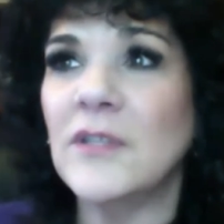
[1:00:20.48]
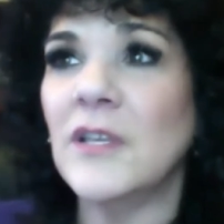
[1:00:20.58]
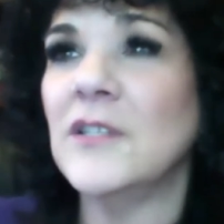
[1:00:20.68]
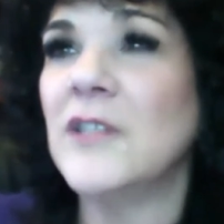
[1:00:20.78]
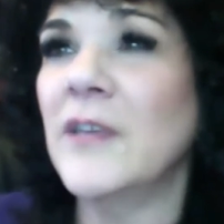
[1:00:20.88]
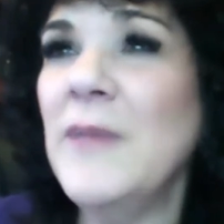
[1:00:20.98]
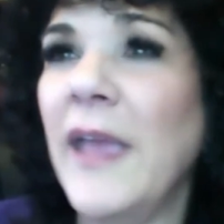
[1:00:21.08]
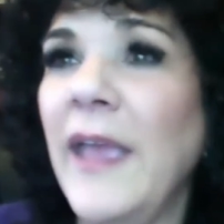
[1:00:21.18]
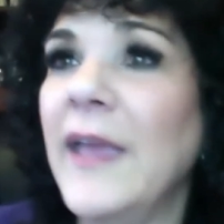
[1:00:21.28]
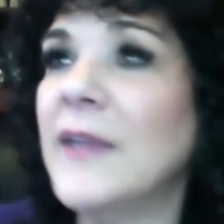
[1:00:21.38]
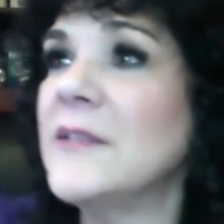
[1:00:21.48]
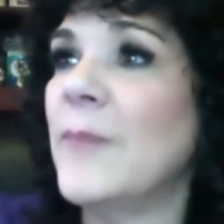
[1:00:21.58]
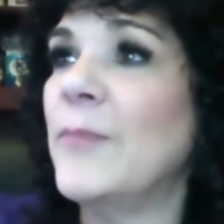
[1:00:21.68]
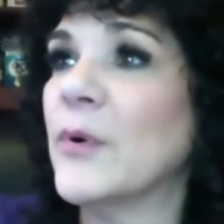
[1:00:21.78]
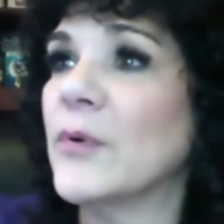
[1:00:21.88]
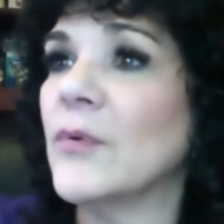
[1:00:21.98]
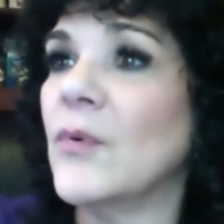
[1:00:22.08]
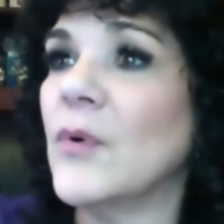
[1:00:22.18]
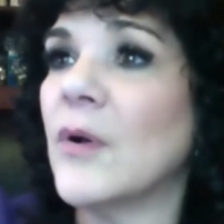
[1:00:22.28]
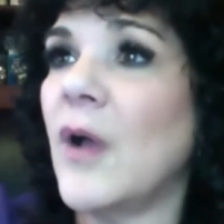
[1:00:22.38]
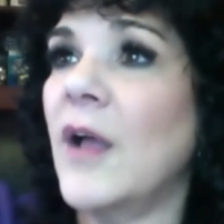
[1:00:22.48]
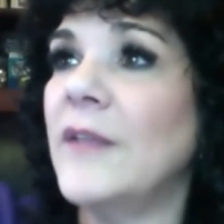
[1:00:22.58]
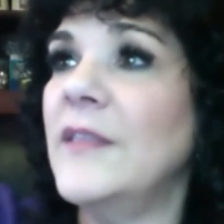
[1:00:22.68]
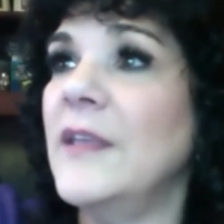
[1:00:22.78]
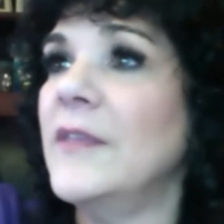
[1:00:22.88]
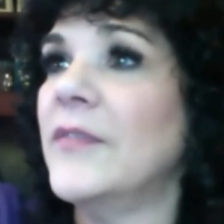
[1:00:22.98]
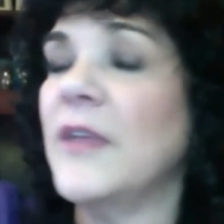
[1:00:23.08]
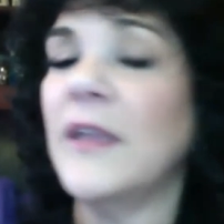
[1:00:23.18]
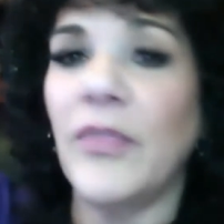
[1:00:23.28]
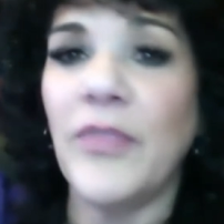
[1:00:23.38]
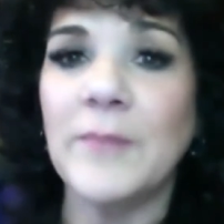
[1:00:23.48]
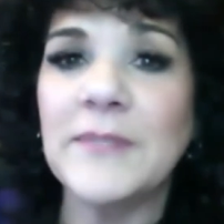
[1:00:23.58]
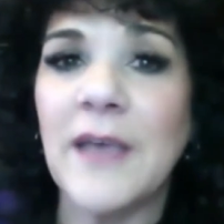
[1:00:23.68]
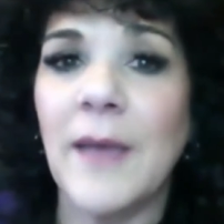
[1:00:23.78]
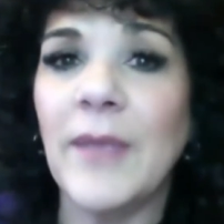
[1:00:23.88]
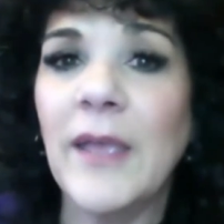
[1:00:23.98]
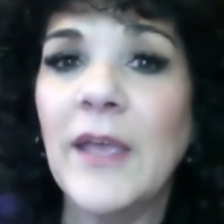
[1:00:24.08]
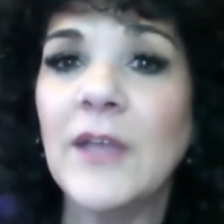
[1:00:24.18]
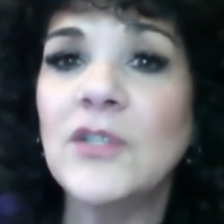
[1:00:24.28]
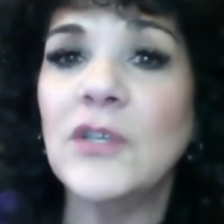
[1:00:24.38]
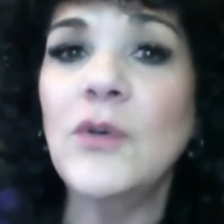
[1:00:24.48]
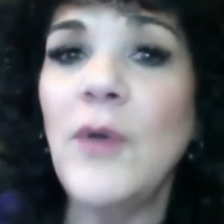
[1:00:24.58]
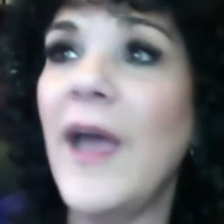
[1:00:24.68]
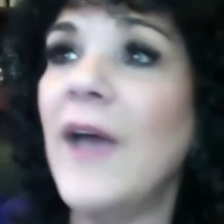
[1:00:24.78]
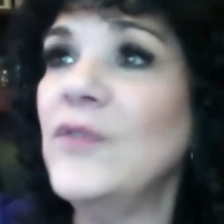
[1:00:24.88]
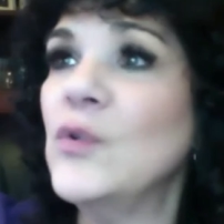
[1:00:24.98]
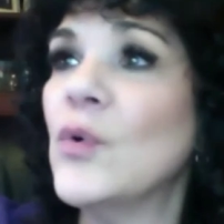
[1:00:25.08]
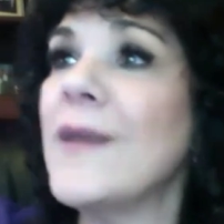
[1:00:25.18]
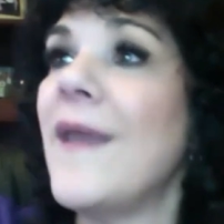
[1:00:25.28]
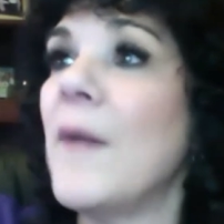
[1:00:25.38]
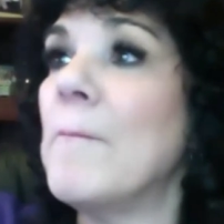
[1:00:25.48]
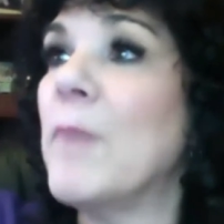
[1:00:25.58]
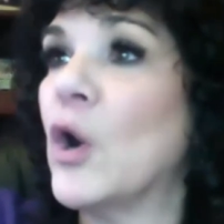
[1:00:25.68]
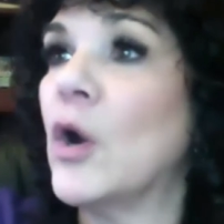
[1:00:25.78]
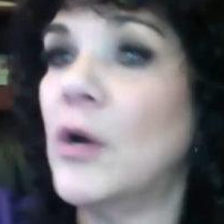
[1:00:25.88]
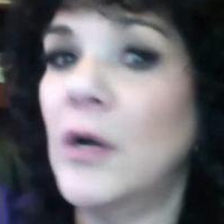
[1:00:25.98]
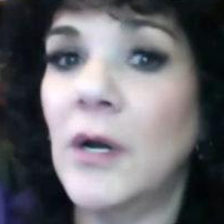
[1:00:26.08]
give me a hands up or on the thing, a thumbs up. Do you have your number